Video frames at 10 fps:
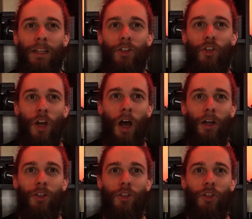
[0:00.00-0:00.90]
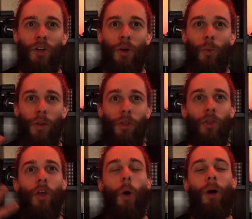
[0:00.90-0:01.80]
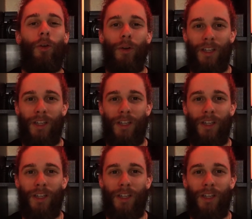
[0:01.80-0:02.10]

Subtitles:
judge with no other